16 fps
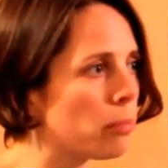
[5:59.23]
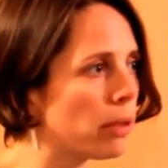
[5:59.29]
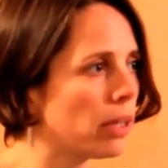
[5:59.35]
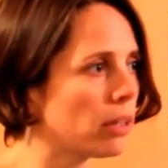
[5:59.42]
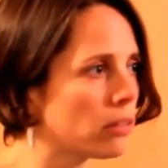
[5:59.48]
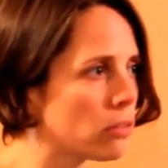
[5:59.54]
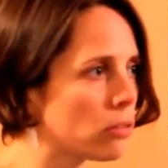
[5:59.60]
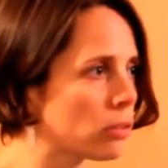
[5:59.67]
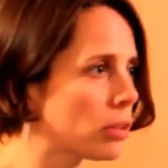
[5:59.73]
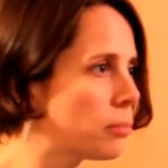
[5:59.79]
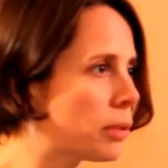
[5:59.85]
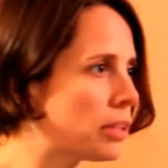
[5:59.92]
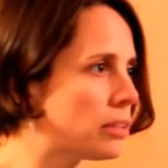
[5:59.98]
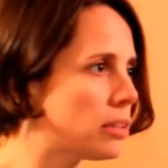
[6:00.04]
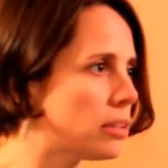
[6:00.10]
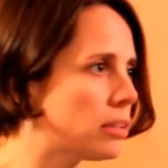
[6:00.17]
being
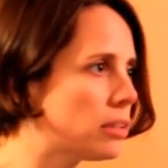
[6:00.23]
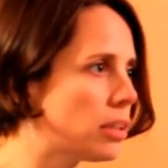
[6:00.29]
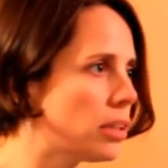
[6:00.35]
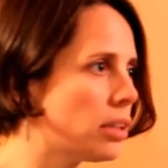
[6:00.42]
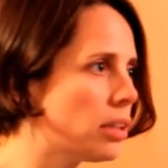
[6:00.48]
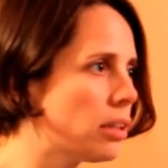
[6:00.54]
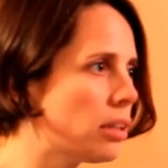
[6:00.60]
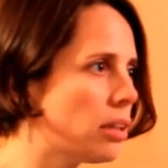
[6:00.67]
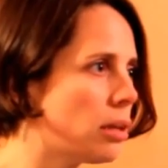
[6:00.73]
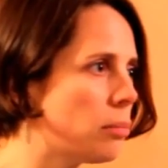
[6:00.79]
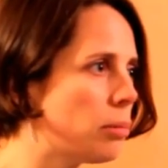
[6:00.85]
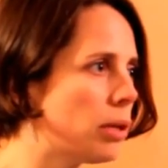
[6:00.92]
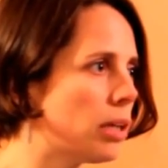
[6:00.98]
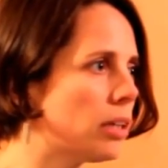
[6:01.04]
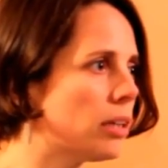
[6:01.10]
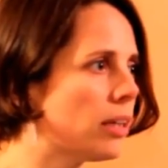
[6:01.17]
documented Ethiopia.